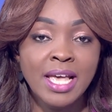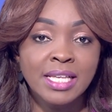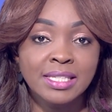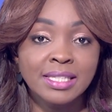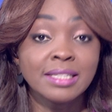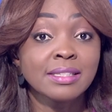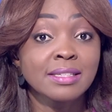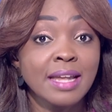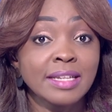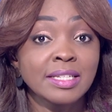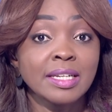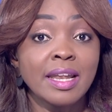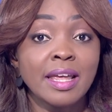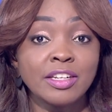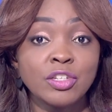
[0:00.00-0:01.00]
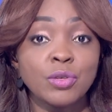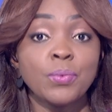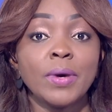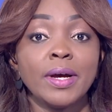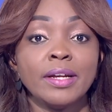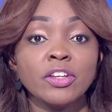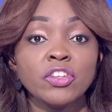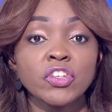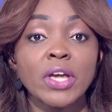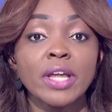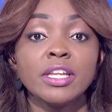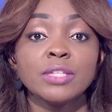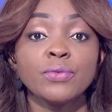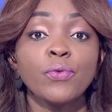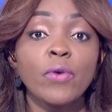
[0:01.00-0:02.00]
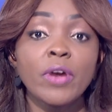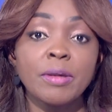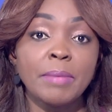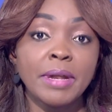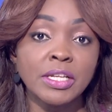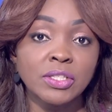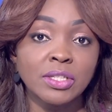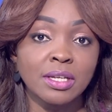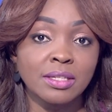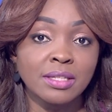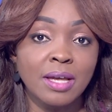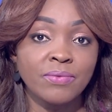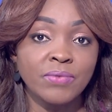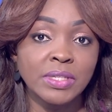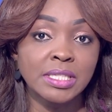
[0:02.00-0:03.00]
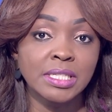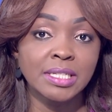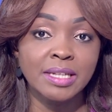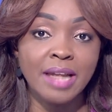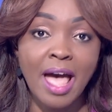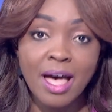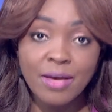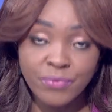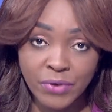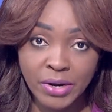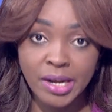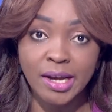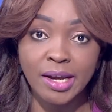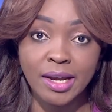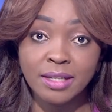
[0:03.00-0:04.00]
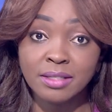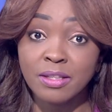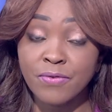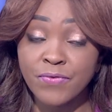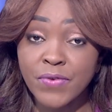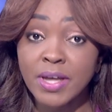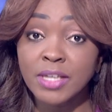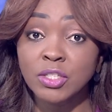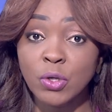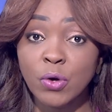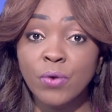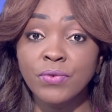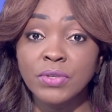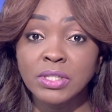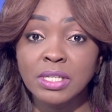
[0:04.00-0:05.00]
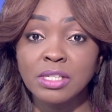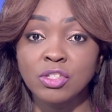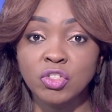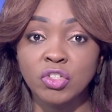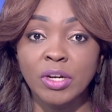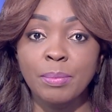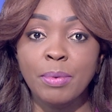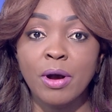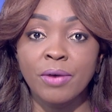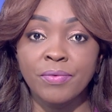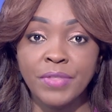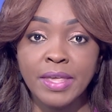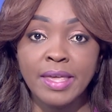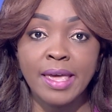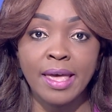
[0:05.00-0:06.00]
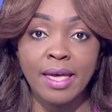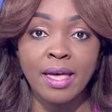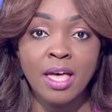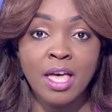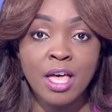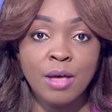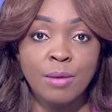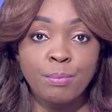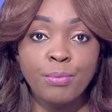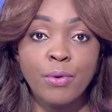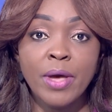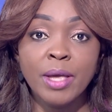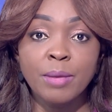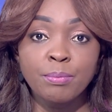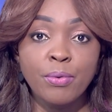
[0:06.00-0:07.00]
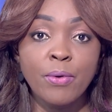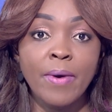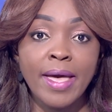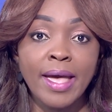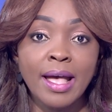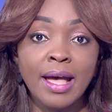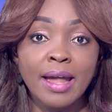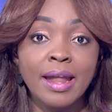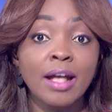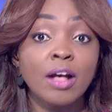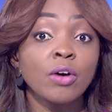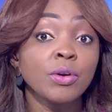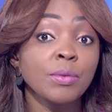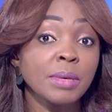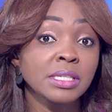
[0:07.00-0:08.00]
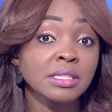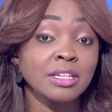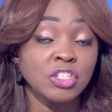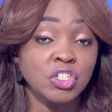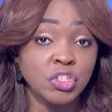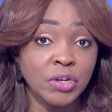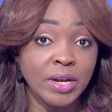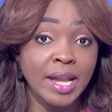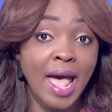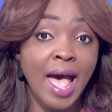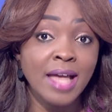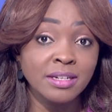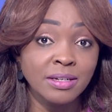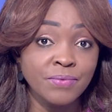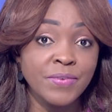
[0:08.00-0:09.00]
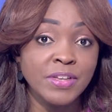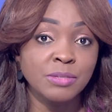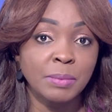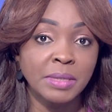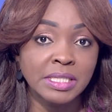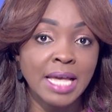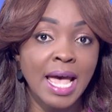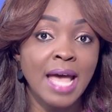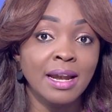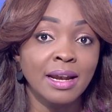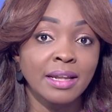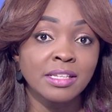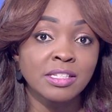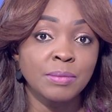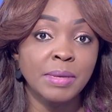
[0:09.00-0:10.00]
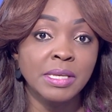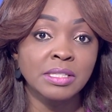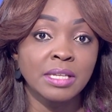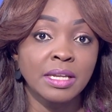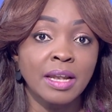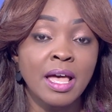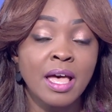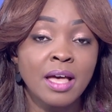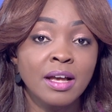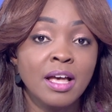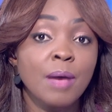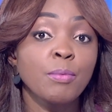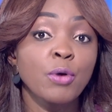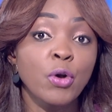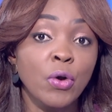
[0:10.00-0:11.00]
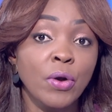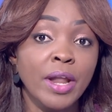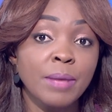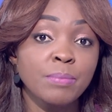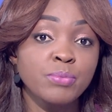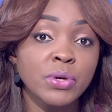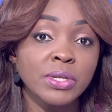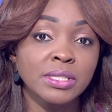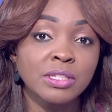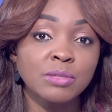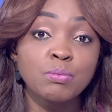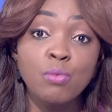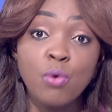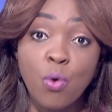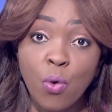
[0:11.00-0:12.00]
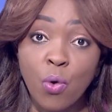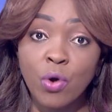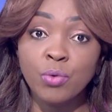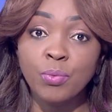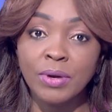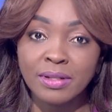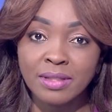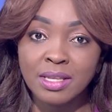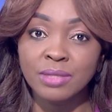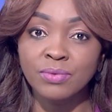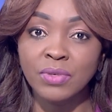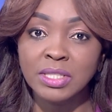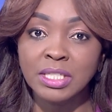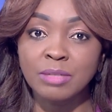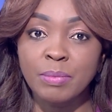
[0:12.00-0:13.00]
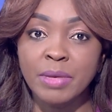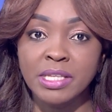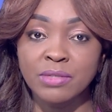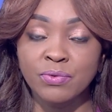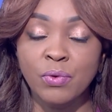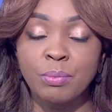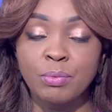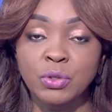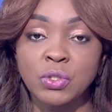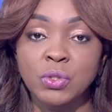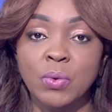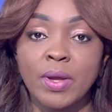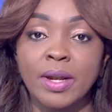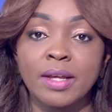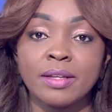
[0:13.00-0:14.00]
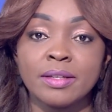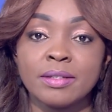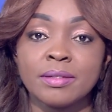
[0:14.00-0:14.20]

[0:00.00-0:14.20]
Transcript: Since 1991, Chinese foreign ministers have visited Africa as their first overseas trip of the year. Mphoeng Mphoeng, an economist and trade and investment analyst based in Gaborone, brings us more on what this visit means for Botswana.